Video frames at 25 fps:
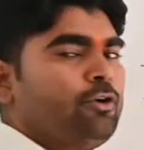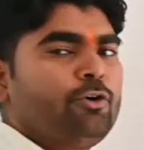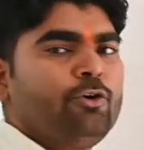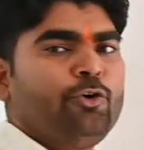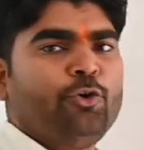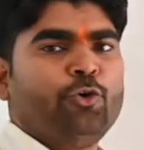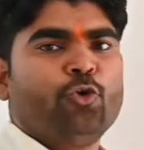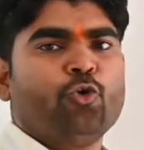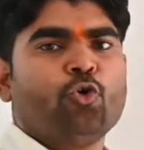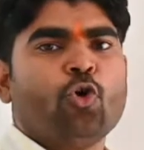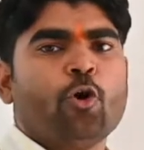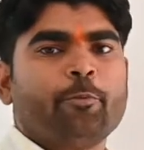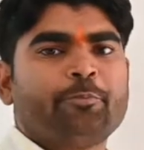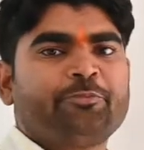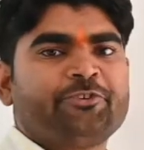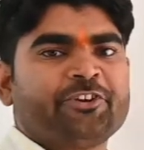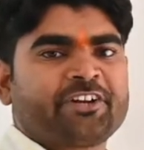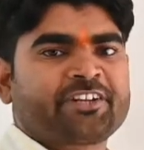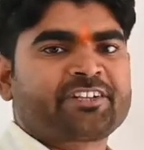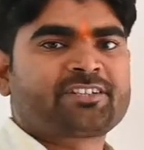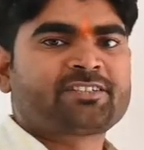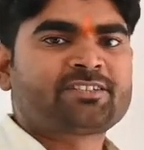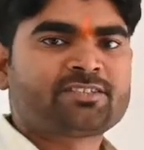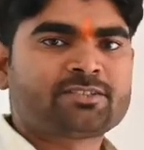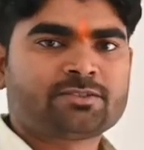No
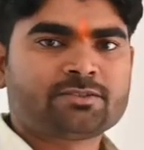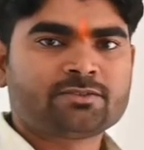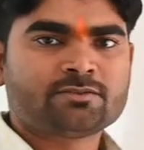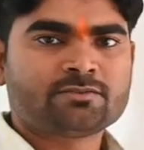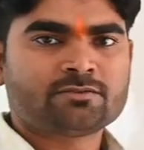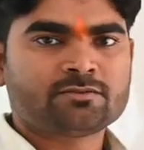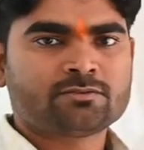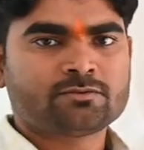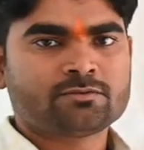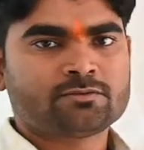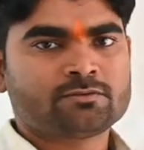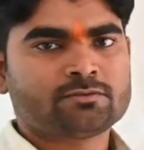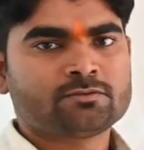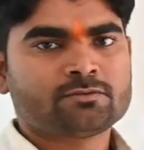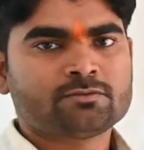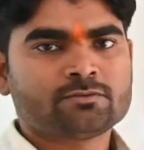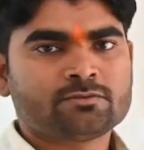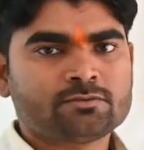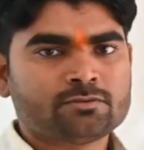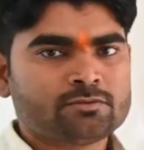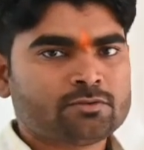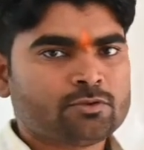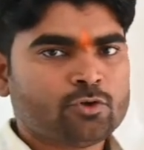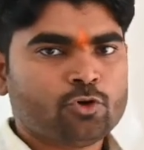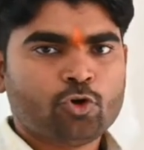objects.
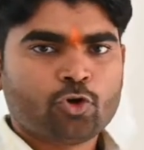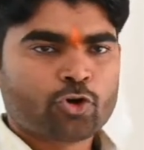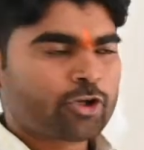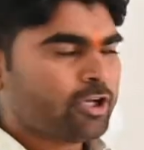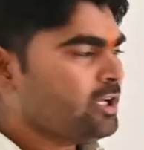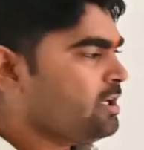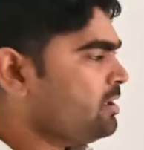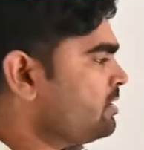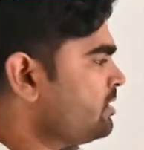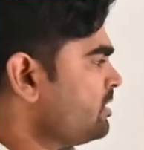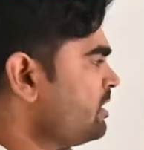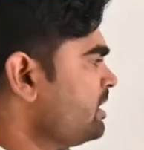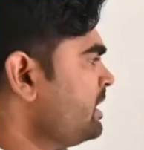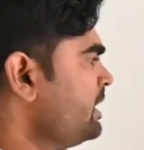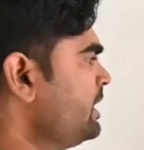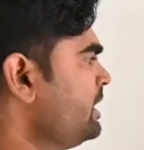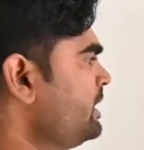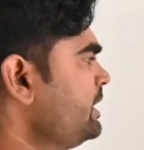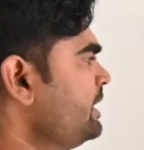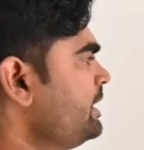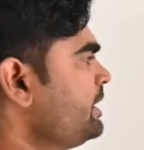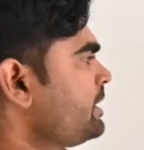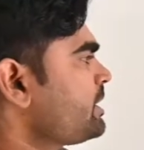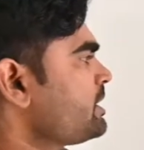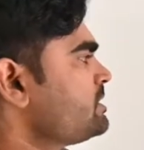Okay.
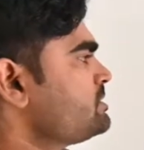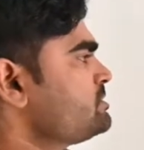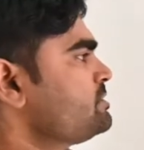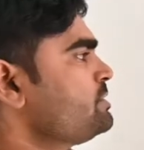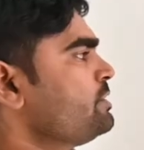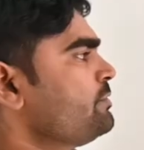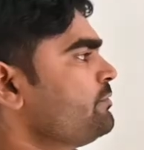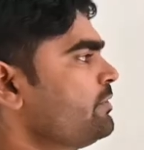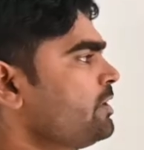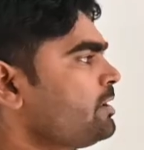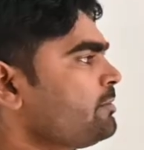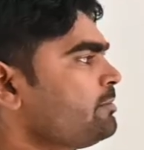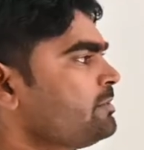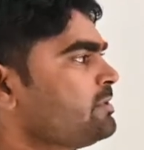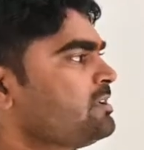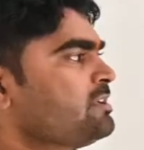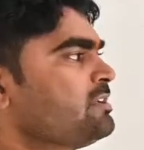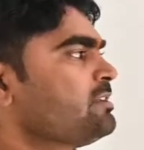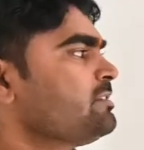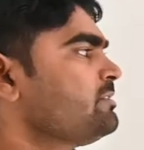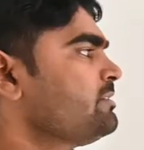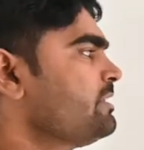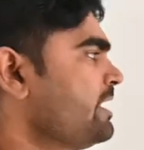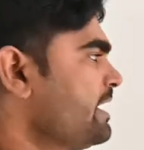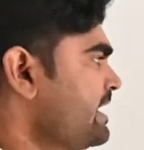In intransitive verb
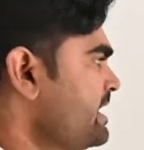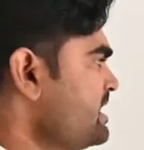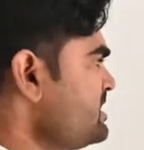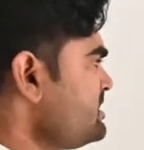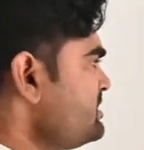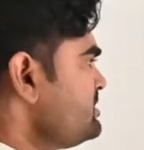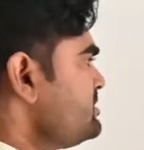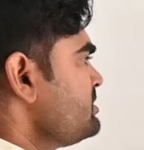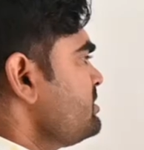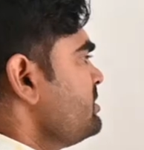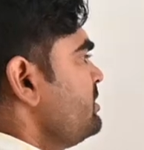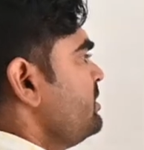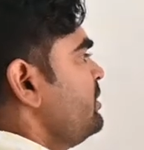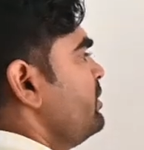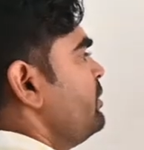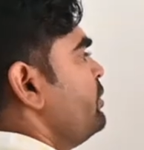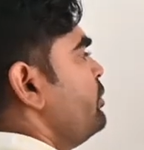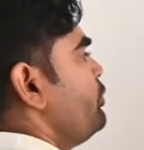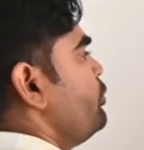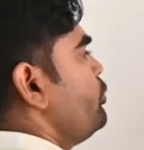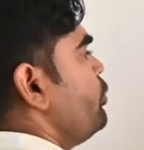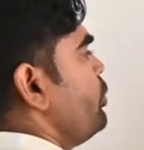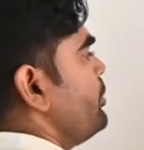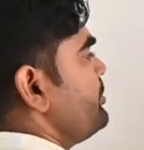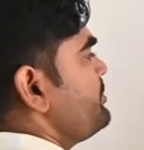there is
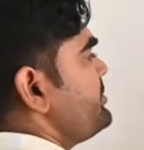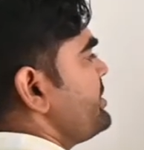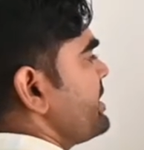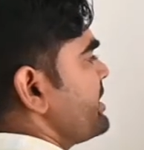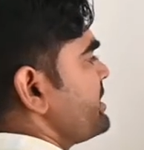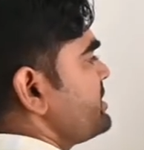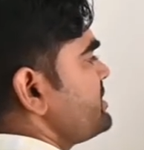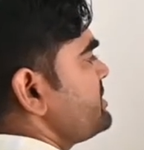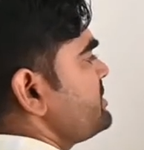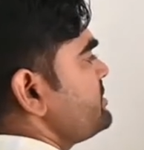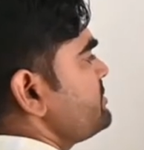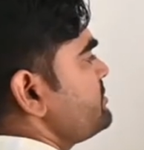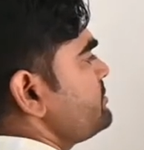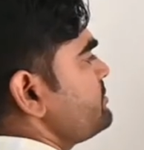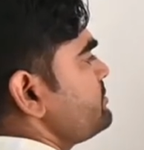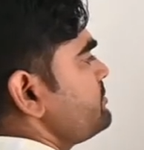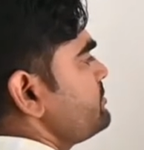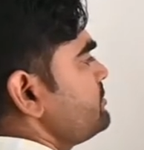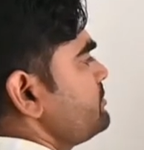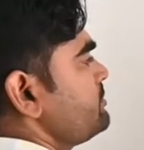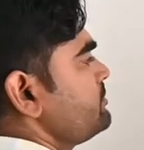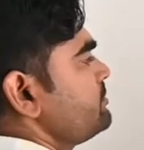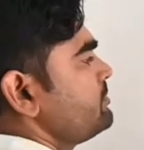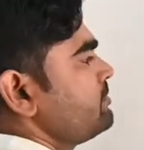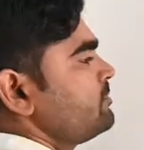no objects.
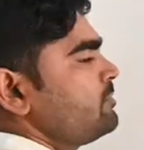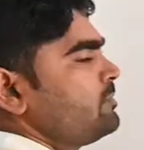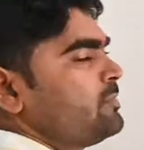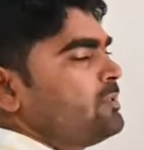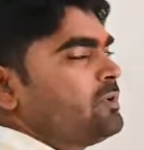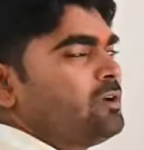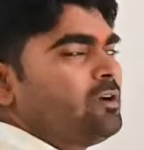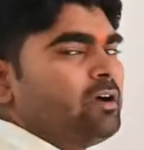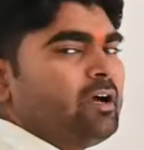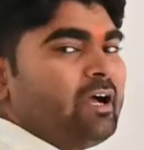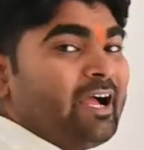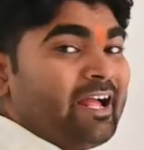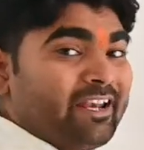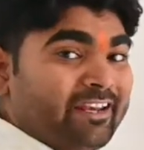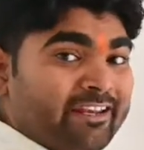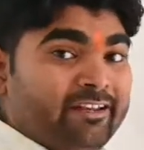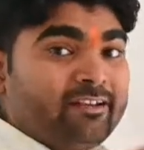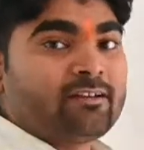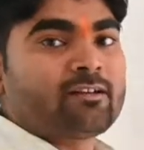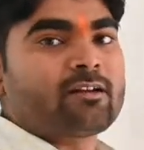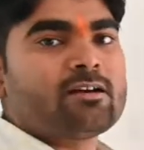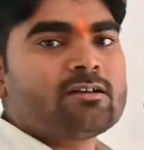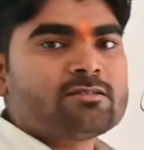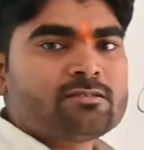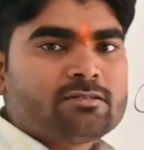And
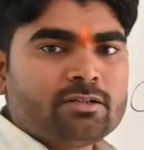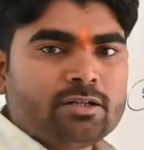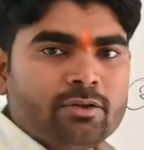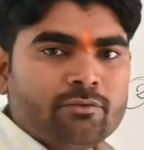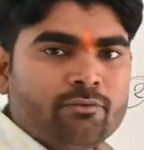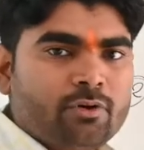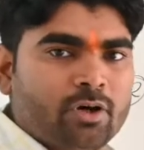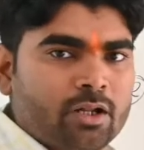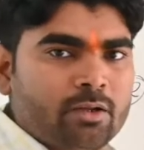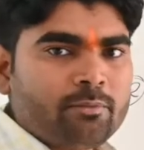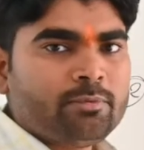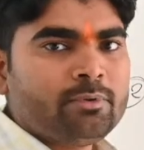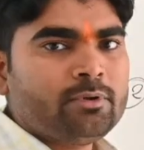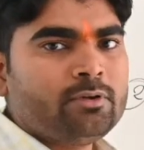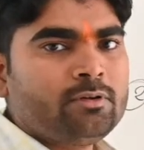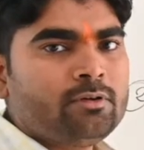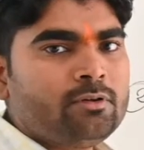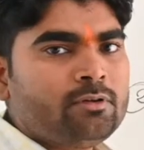in transitive verb